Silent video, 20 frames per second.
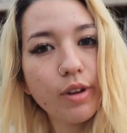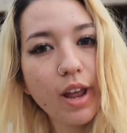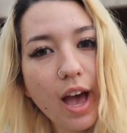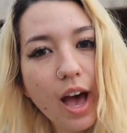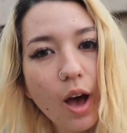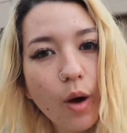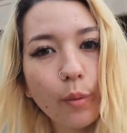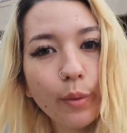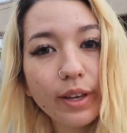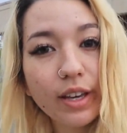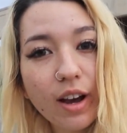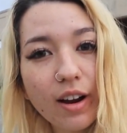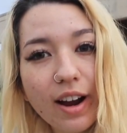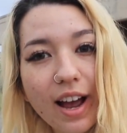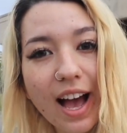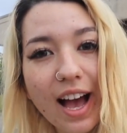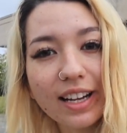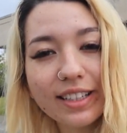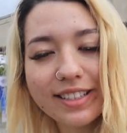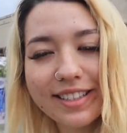now we are
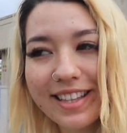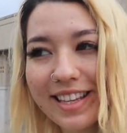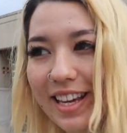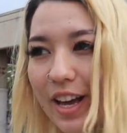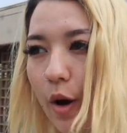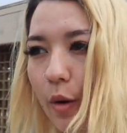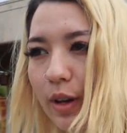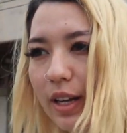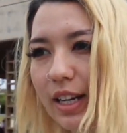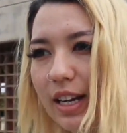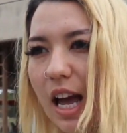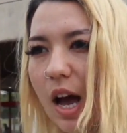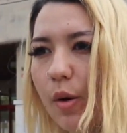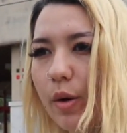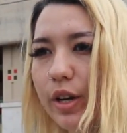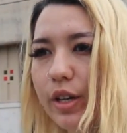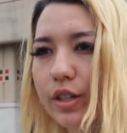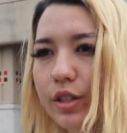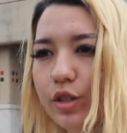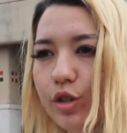at the
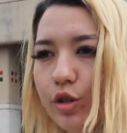Okinawa